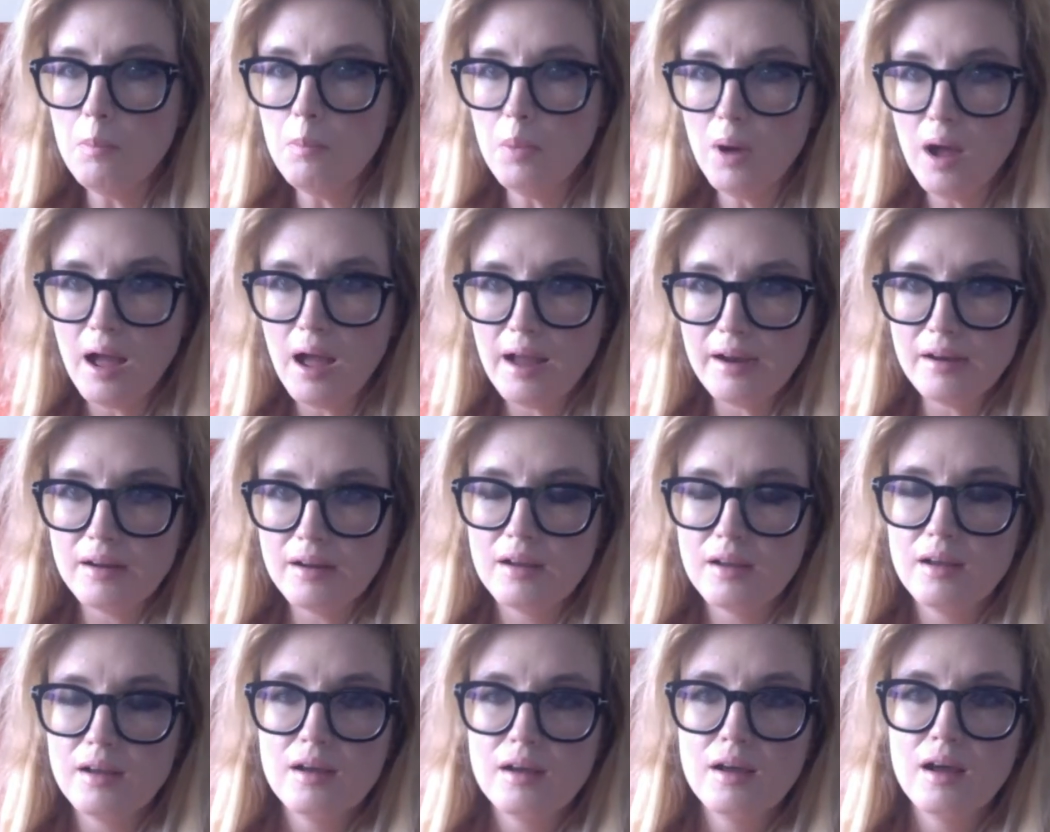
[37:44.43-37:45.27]
but
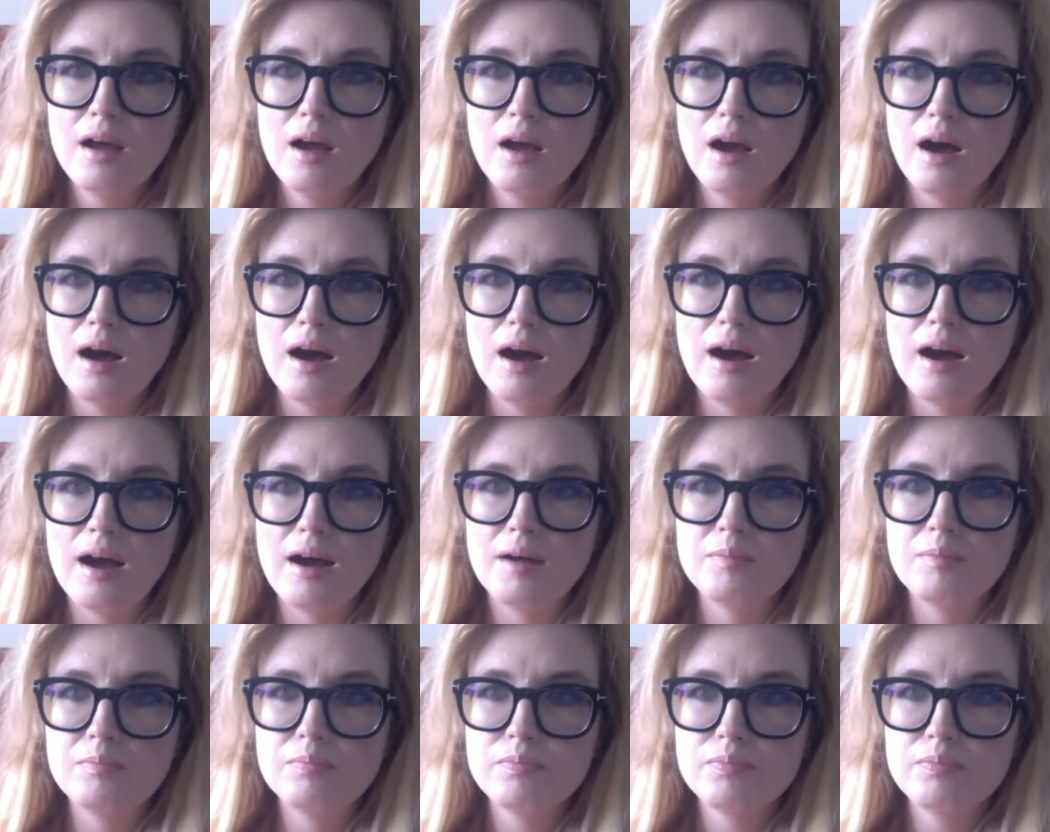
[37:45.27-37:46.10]

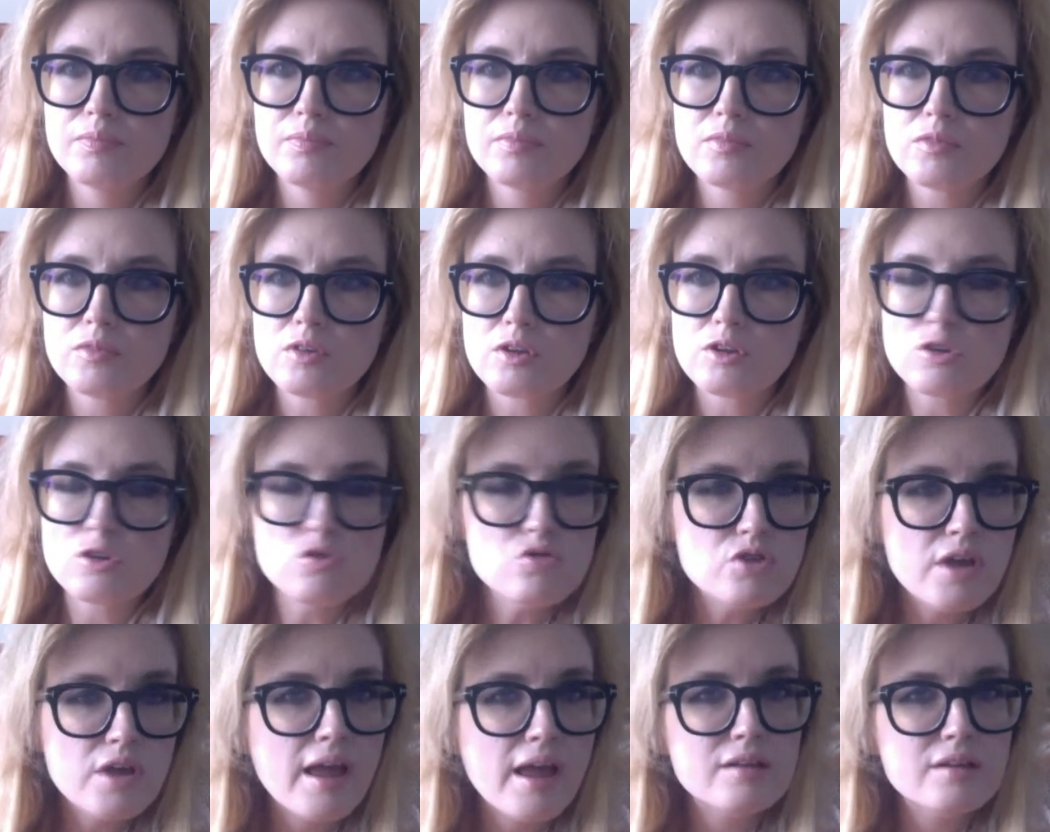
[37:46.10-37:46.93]
um, you
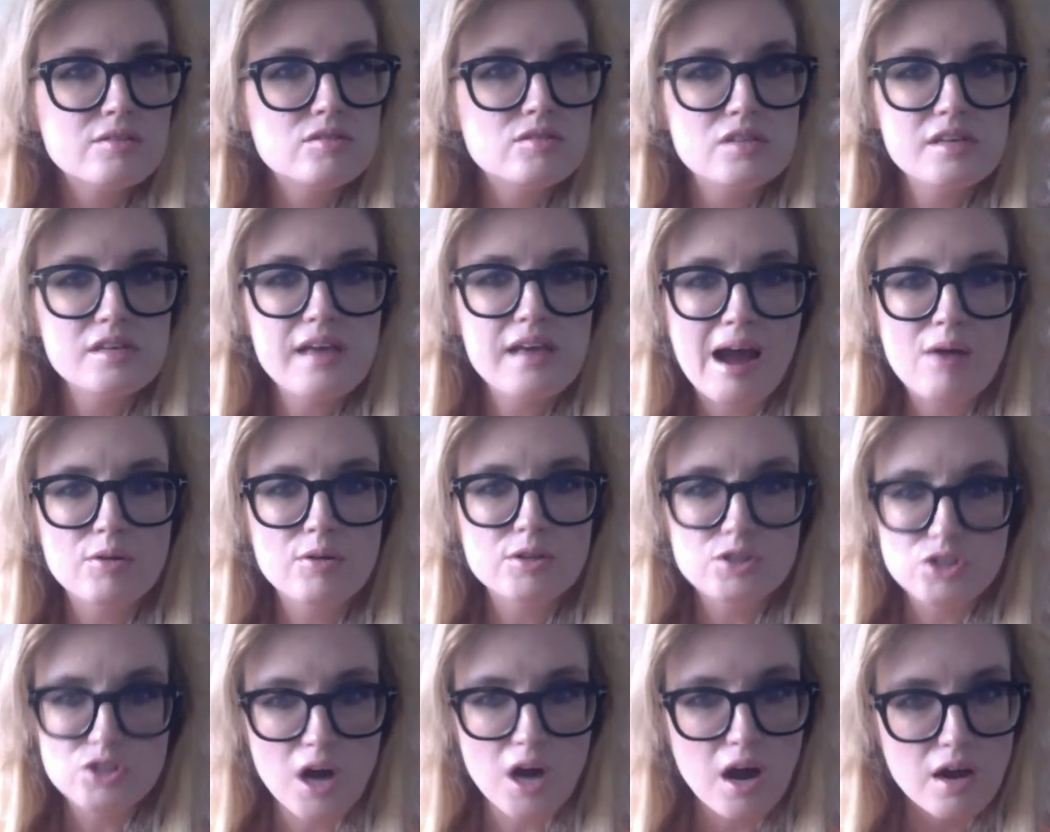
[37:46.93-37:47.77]
can't see how
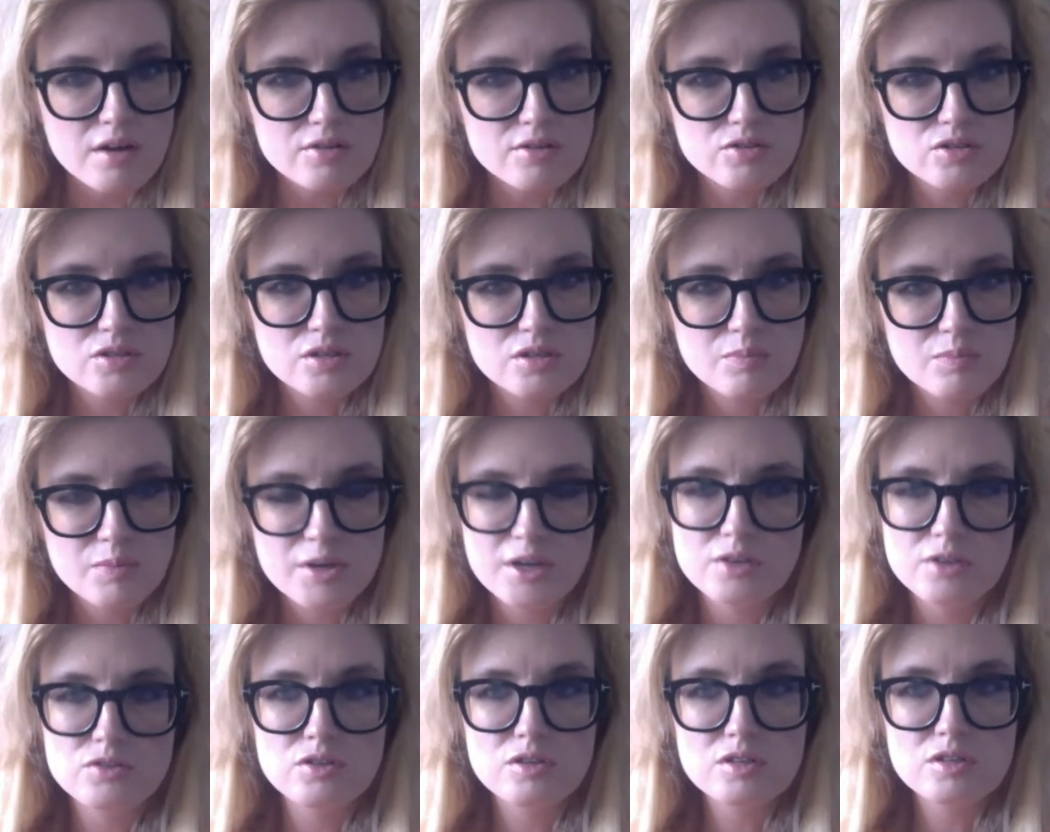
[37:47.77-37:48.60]
it does
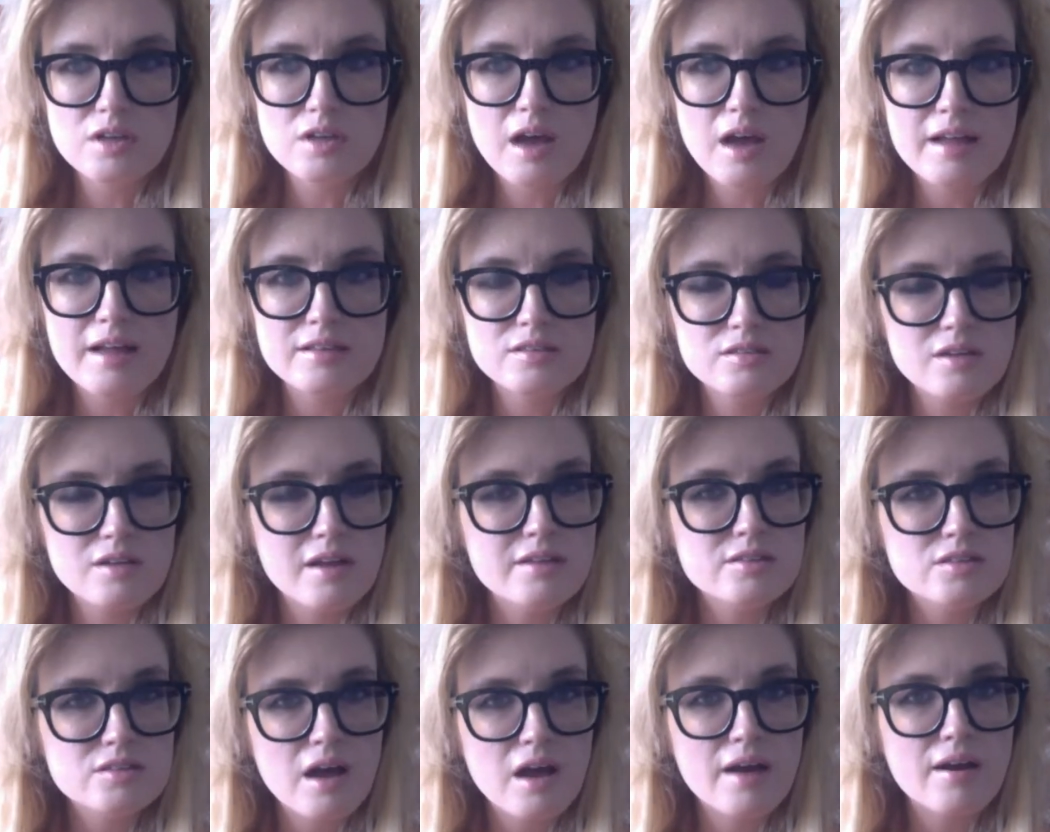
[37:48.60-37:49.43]
because it's not, it's,
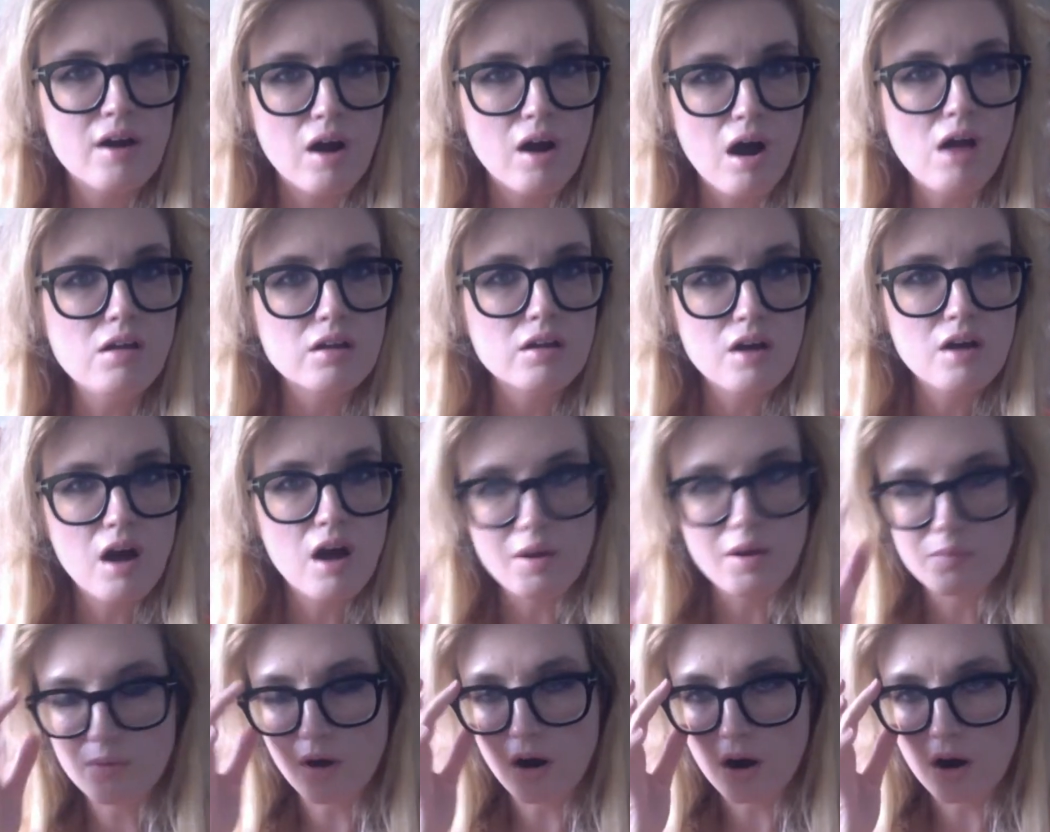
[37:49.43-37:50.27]
it's not an a la,
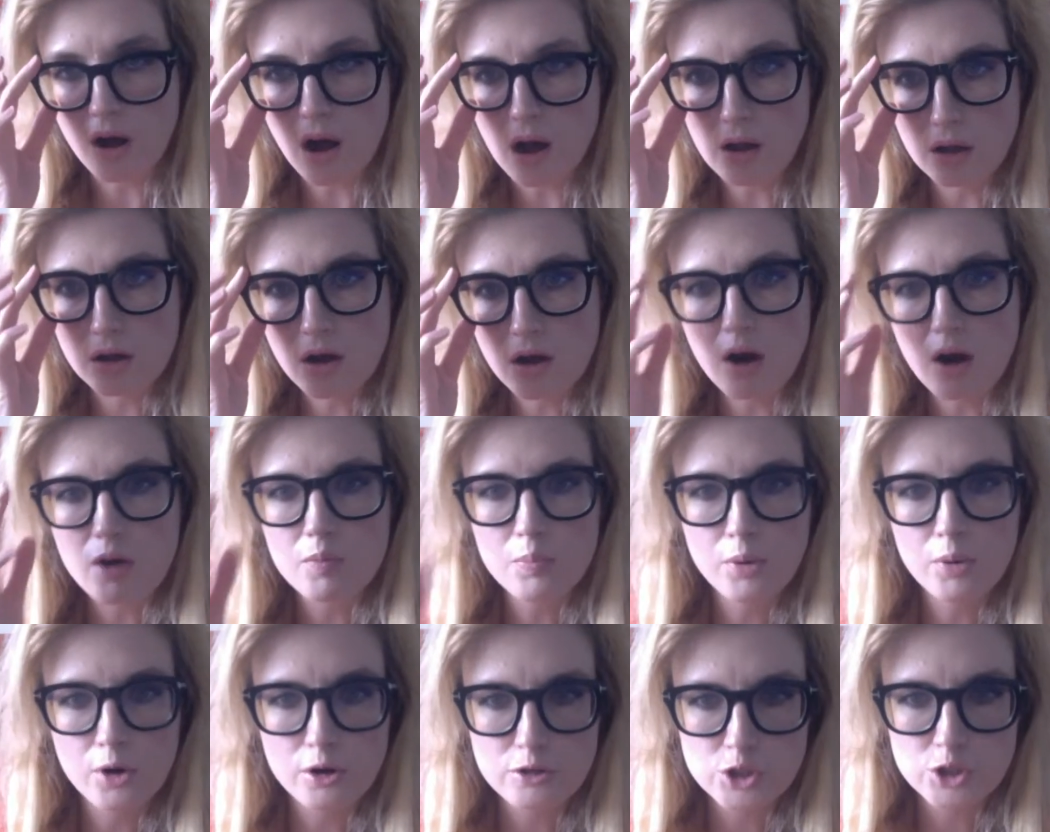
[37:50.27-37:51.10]
carte, a la
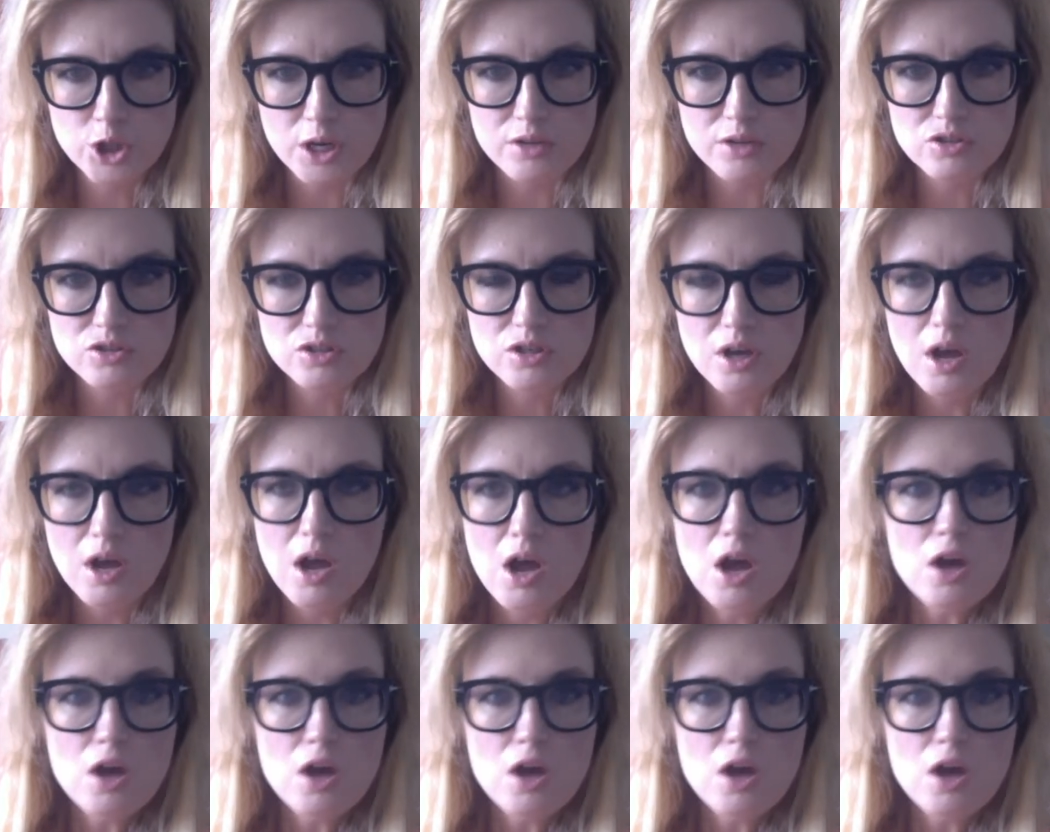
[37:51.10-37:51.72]
carte purchase.